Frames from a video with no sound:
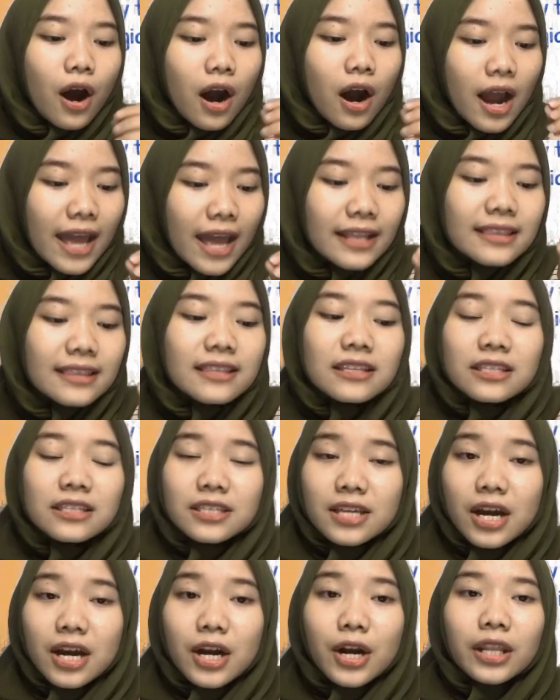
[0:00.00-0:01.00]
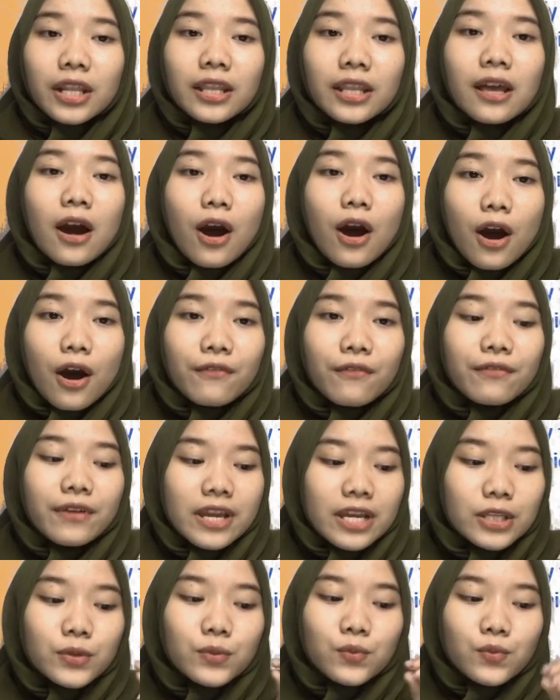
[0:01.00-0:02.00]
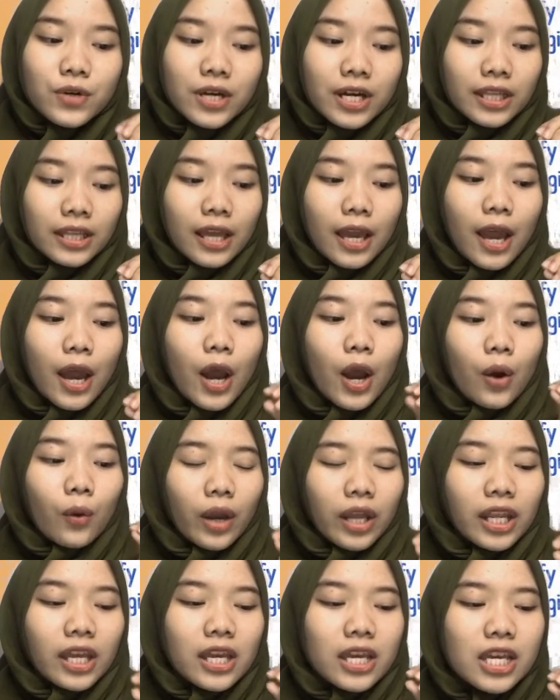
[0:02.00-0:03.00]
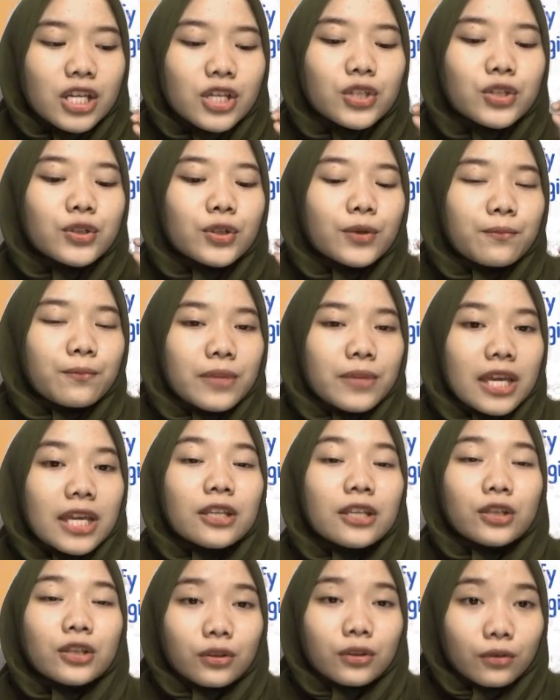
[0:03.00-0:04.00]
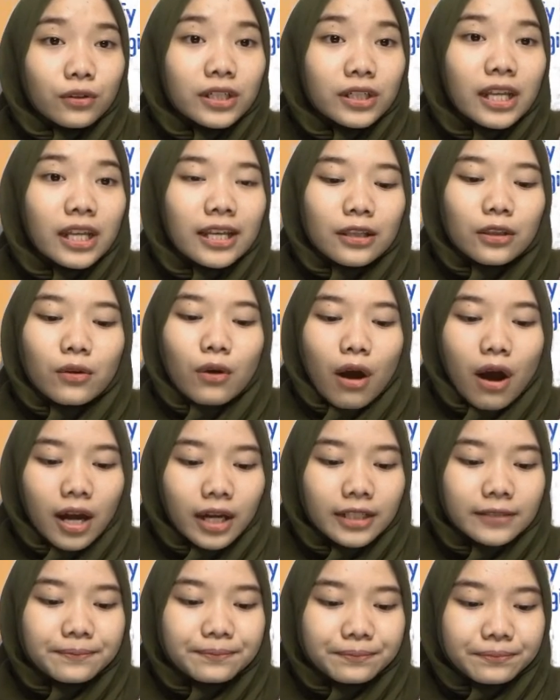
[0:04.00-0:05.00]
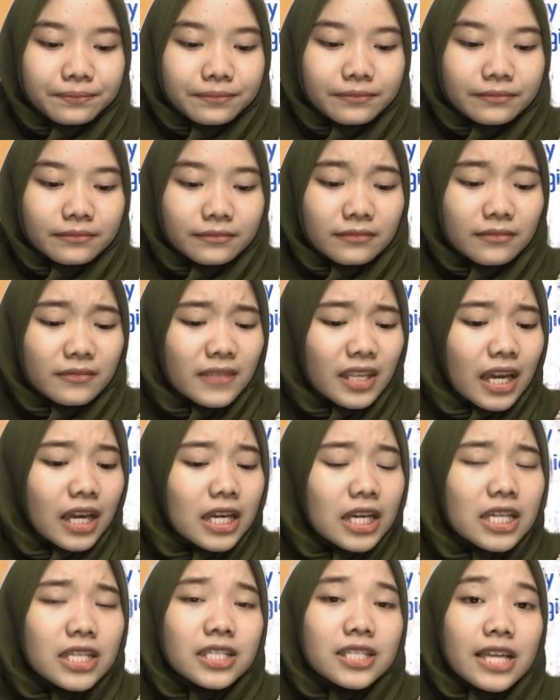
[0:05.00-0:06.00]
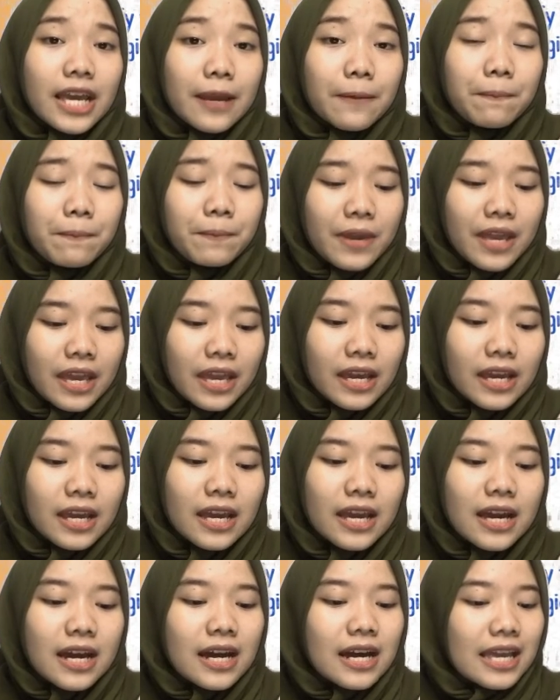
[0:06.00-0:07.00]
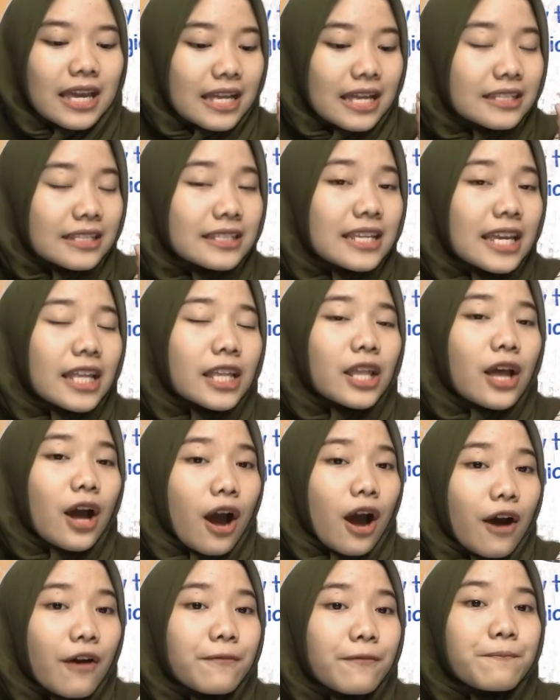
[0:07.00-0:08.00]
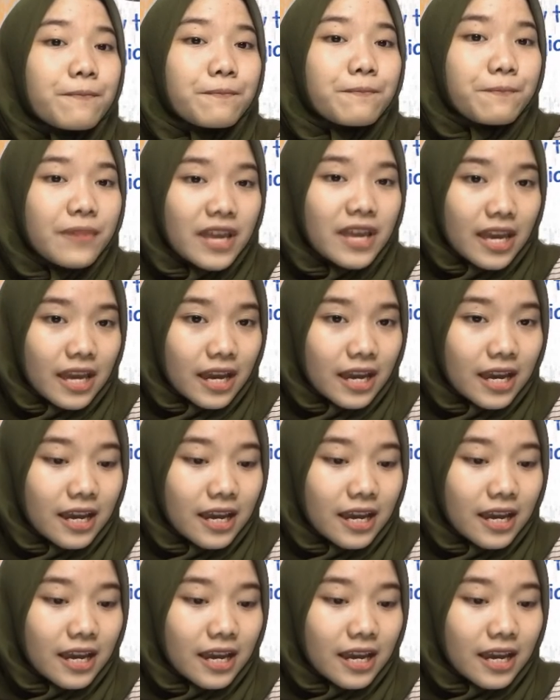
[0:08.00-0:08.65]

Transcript: at the start of his word when he should be turning it on. He says pig instead of big.